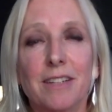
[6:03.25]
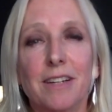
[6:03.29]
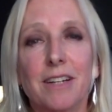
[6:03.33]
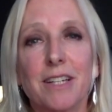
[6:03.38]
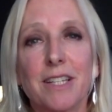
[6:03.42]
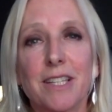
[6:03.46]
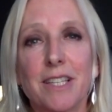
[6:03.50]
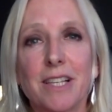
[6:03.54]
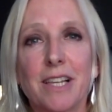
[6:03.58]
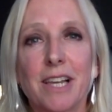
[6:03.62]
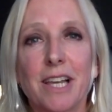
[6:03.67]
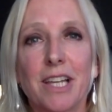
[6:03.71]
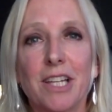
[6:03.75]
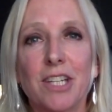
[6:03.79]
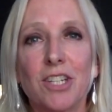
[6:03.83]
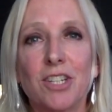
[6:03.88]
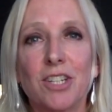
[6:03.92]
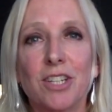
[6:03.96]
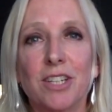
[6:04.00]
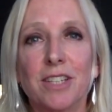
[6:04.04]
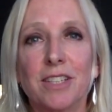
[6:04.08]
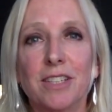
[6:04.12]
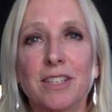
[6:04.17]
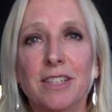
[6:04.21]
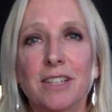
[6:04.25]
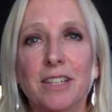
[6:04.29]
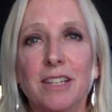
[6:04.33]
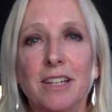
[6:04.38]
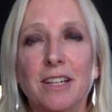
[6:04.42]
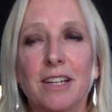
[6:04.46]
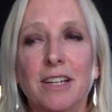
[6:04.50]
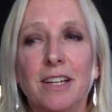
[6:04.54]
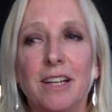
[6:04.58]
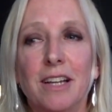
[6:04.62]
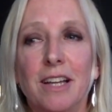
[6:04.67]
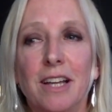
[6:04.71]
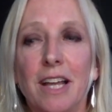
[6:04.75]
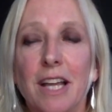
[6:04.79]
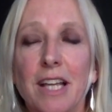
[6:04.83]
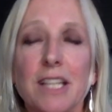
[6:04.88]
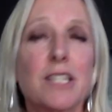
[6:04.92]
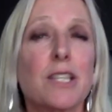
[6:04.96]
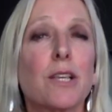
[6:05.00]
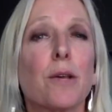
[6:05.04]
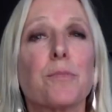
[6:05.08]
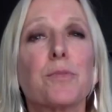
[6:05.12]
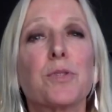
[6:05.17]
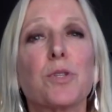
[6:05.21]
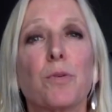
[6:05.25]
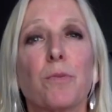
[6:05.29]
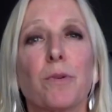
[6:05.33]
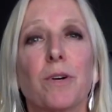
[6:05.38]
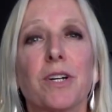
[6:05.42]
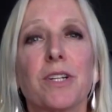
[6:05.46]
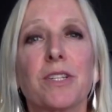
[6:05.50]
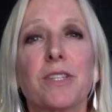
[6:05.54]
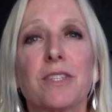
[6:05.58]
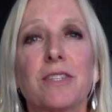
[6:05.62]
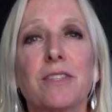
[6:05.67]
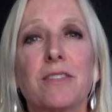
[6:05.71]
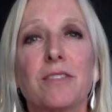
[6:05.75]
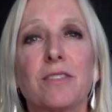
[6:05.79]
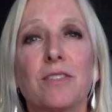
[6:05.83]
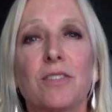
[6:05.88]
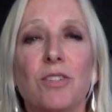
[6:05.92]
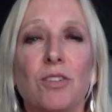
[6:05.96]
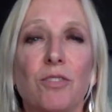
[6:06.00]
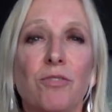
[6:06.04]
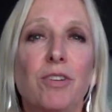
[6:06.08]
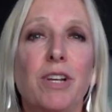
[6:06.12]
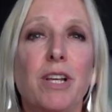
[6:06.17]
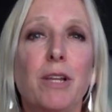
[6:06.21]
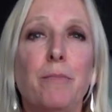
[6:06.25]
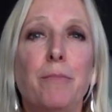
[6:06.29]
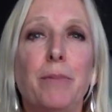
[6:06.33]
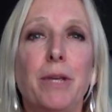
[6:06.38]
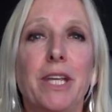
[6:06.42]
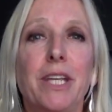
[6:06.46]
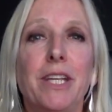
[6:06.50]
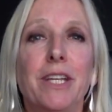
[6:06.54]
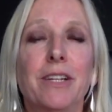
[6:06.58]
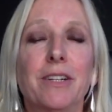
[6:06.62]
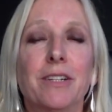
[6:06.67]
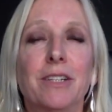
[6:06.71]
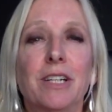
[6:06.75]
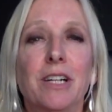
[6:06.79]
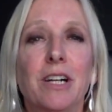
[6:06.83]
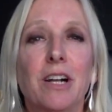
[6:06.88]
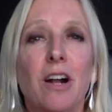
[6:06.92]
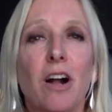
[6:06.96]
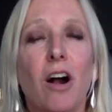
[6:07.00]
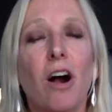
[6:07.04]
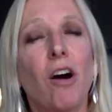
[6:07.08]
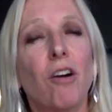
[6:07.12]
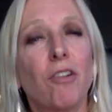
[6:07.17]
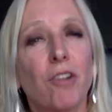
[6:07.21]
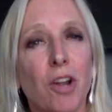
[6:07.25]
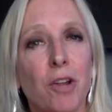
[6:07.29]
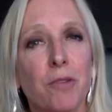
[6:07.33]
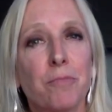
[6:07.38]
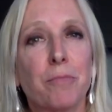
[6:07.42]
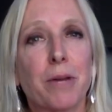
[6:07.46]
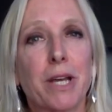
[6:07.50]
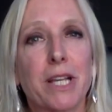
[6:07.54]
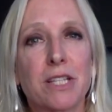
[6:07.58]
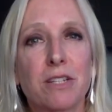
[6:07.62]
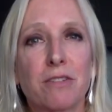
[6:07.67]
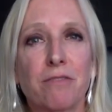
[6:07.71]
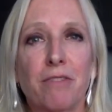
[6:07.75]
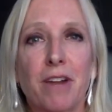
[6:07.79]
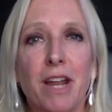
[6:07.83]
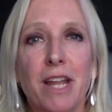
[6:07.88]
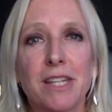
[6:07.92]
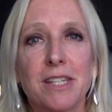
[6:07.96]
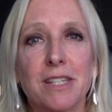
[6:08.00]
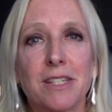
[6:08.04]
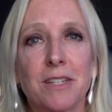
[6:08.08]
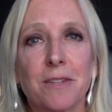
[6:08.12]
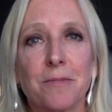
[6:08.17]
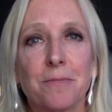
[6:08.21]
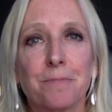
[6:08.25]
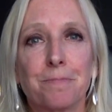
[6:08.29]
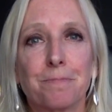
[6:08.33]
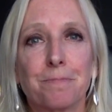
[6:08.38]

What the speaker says: and isolation, it's up to us to really be our own best friend.